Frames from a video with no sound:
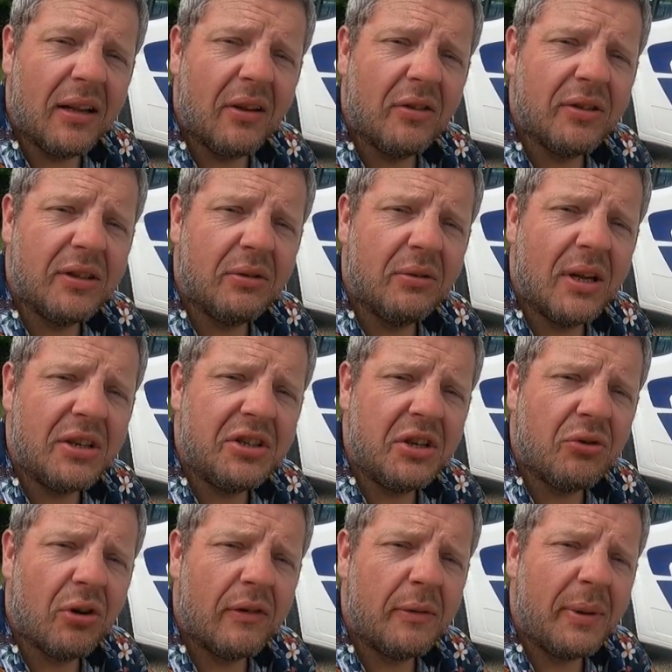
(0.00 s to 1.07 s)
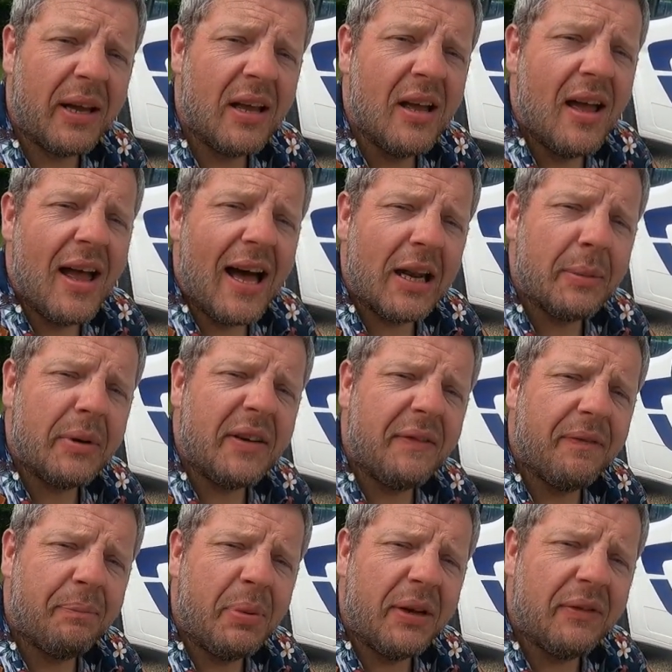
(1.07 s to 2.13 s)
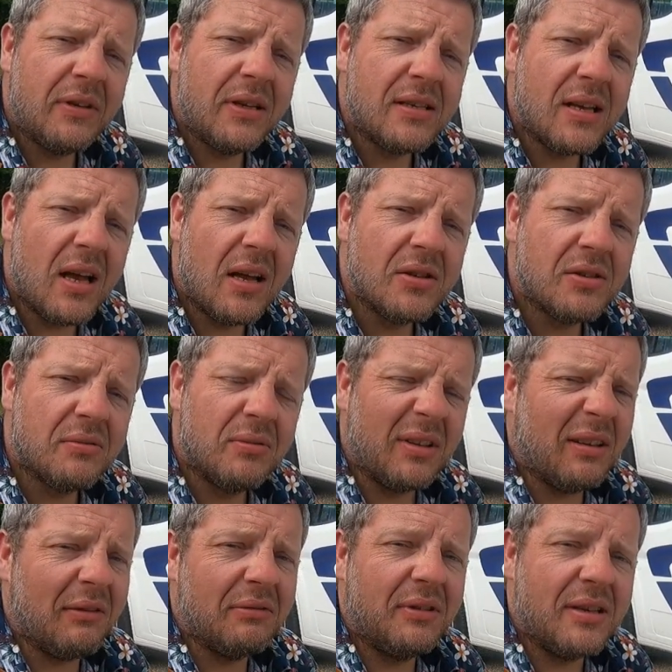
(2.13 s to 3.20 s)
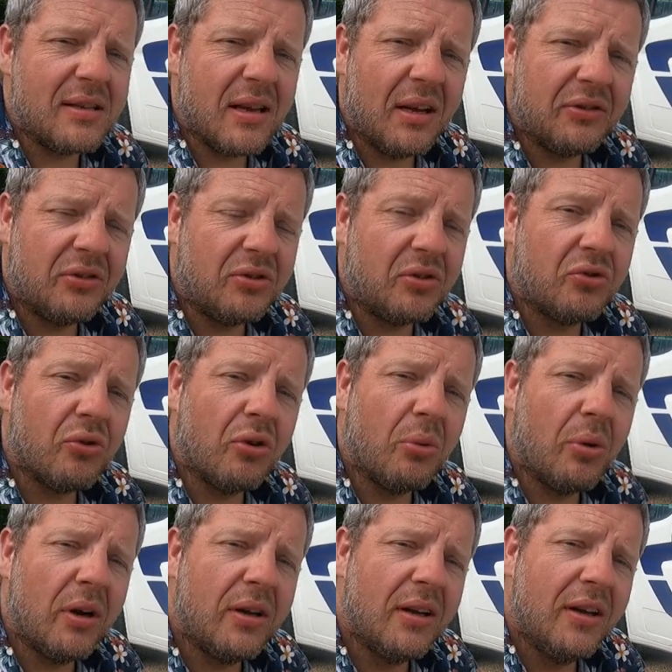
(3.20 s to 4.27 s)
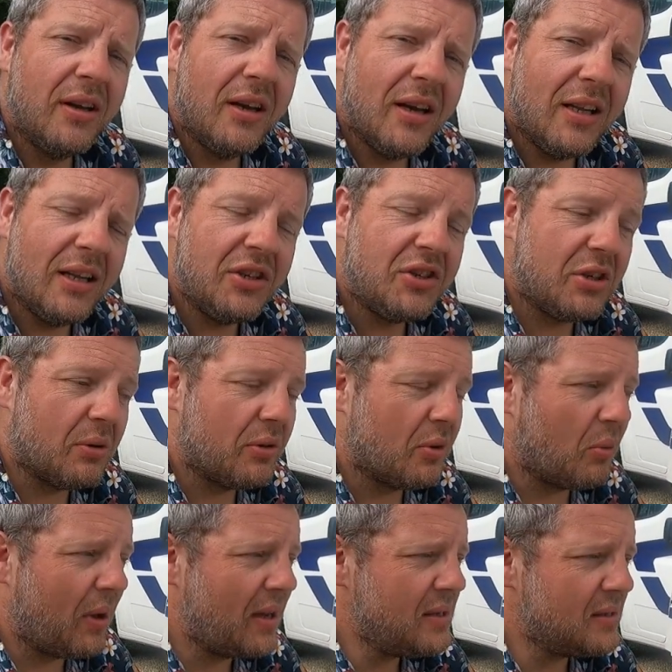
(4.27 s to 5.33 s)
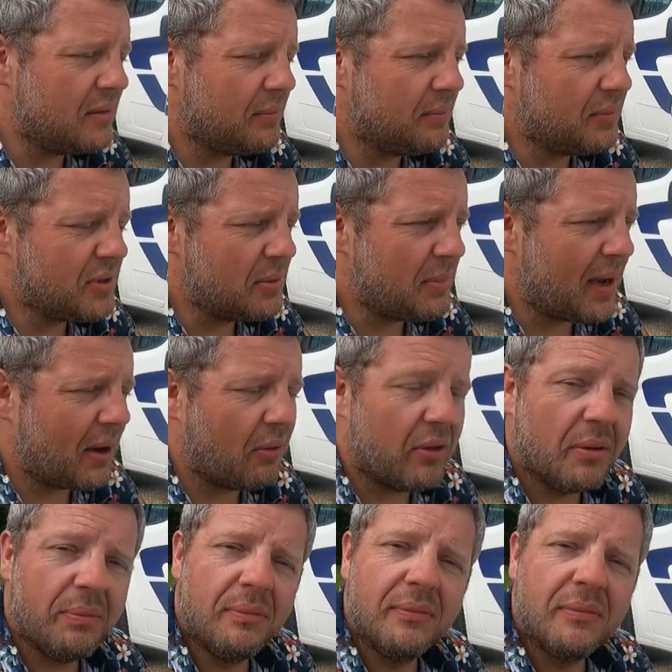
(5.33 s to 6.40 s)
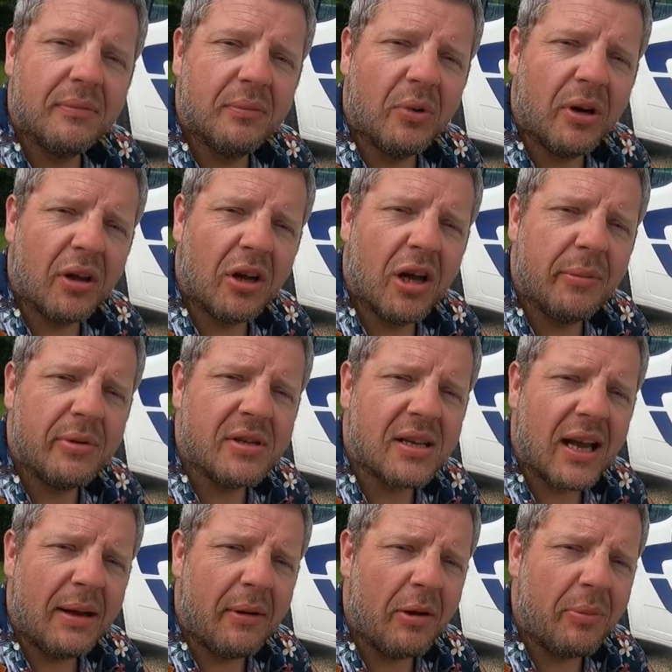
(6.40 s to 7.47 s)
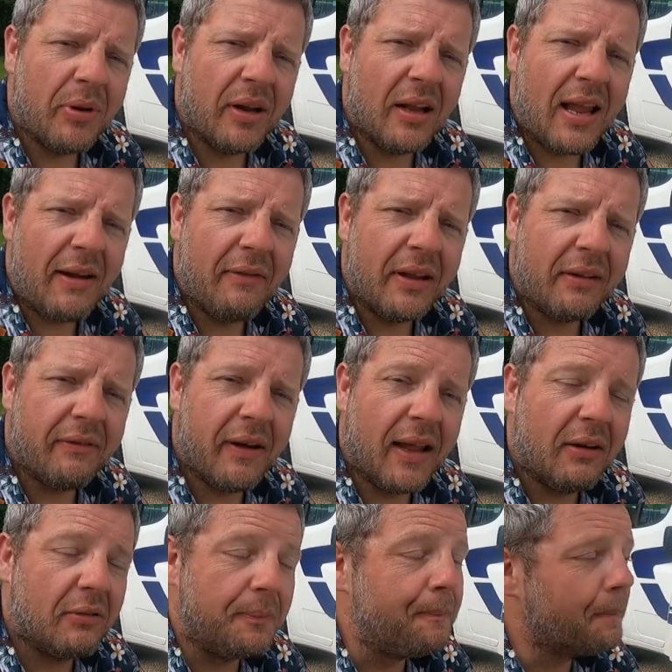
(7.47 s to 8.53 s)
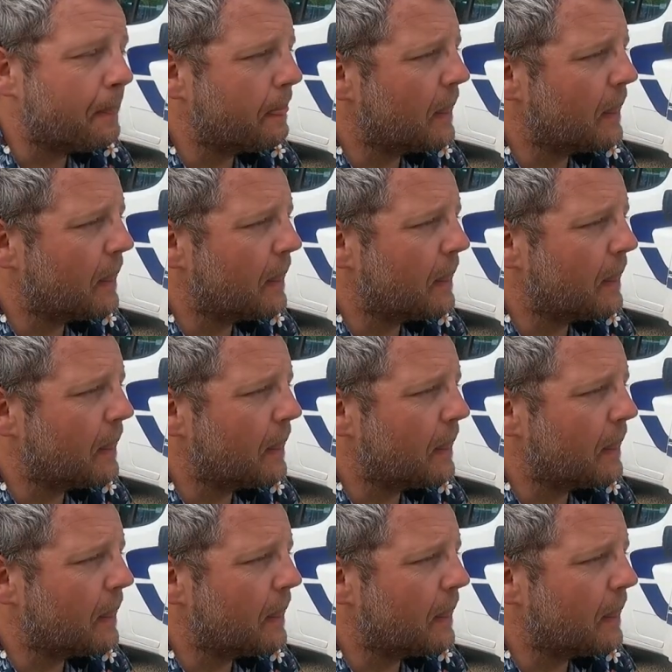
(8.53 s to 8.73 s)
Had a nice little leisure drive up here. Had a bit, bit of a disaster, no, disaster's a strong word, an issue on the way. So somehow the one of the cupboards came open and everything fell out.